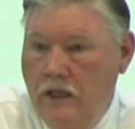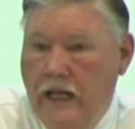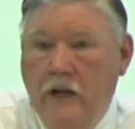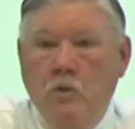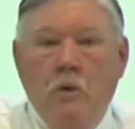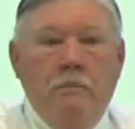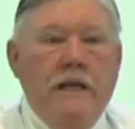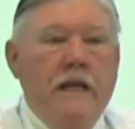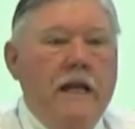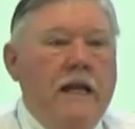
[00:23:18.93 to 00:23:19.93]
He will
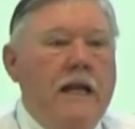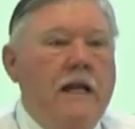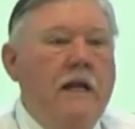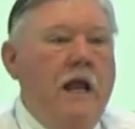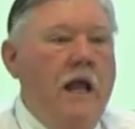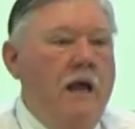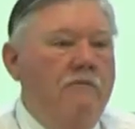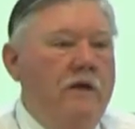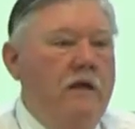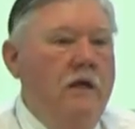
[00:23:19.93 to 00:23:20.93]
be in
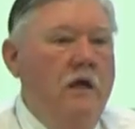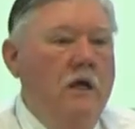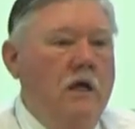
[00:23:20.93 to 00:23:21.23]
heaven